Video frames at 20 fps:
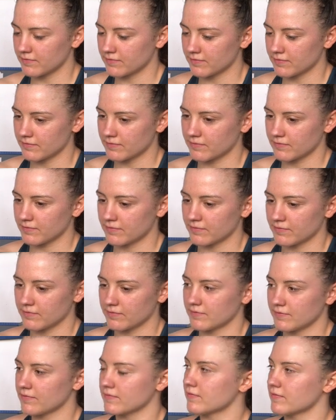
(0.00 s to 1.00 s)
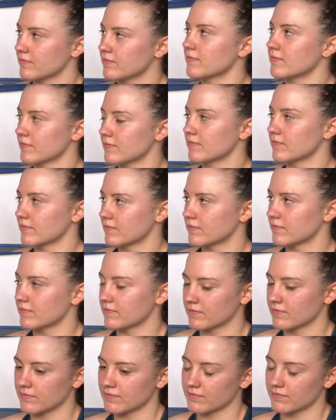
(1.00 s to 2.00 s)

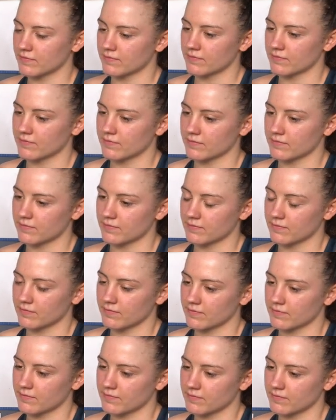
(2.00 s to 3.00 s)
This person isn't speaking.